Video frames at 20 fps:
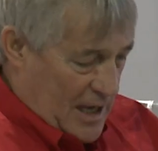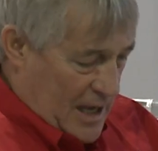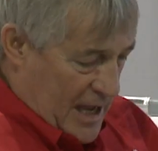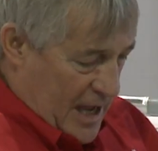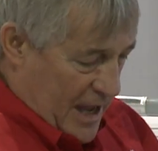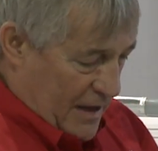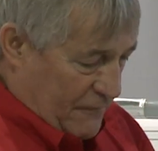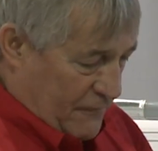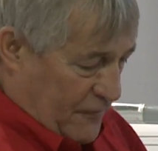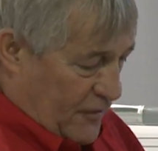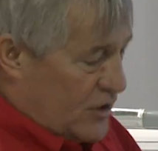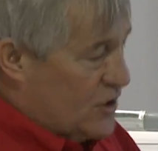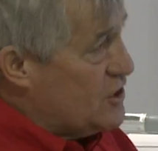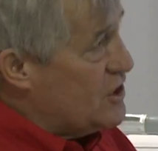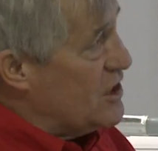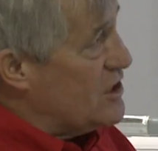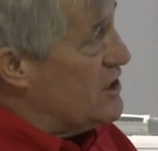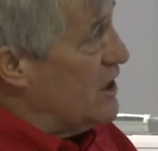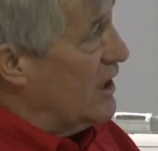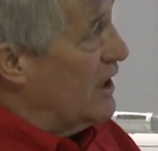And first,
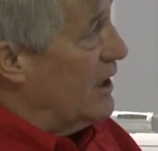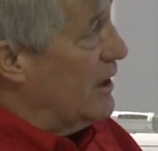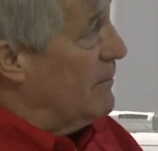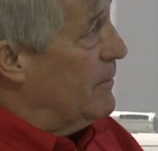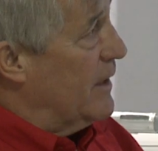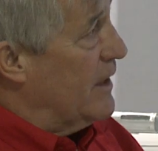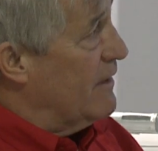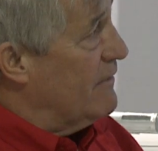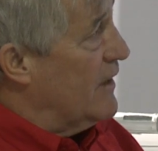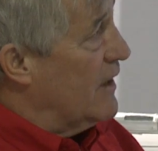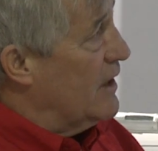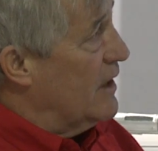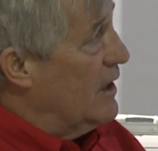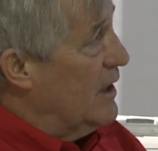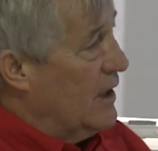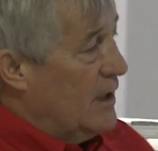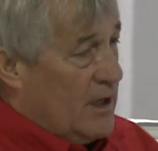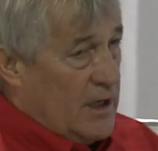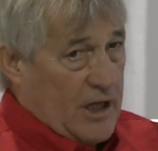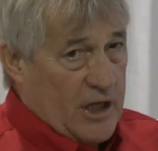just a little bit of an
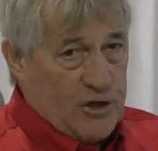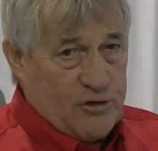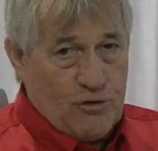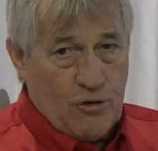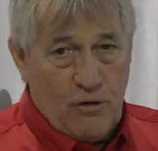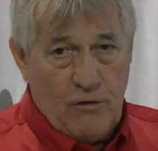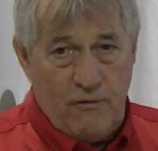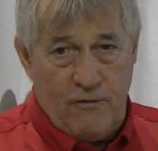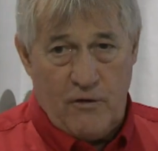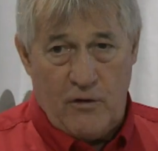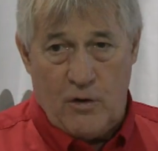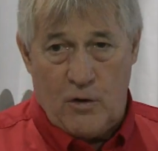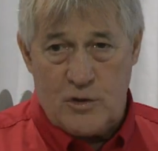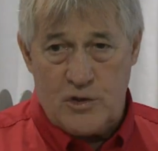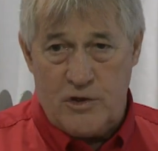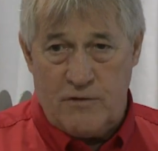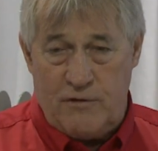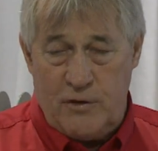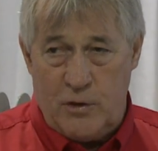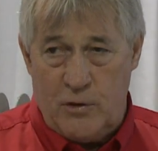intro for those
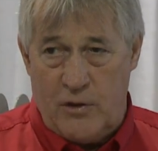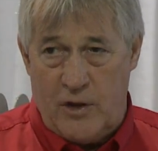of you